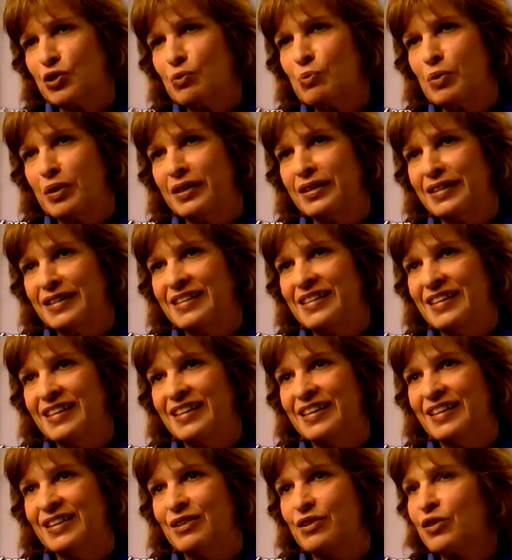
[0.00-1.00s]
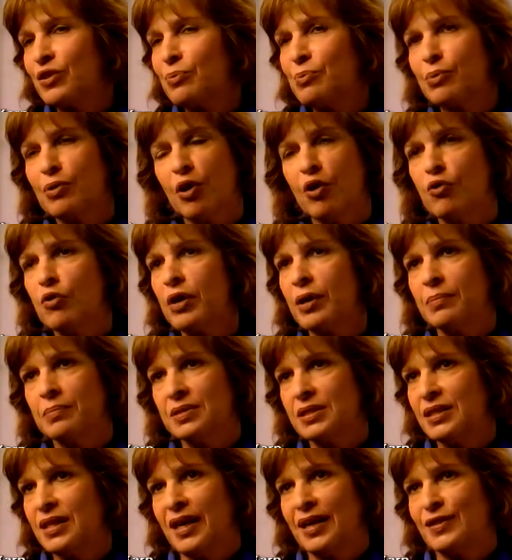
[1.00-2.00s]
you really need. The program
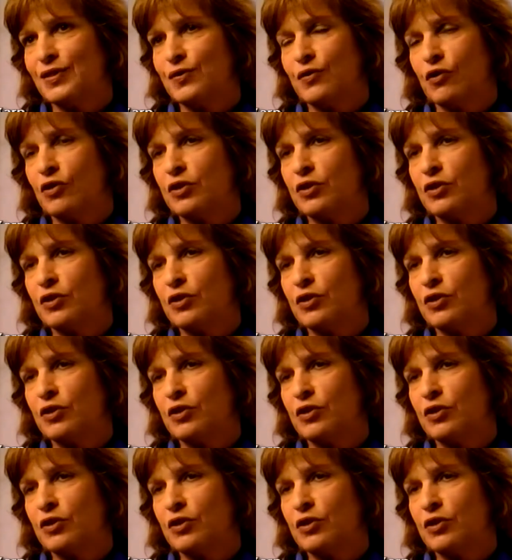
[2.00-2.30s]
stands for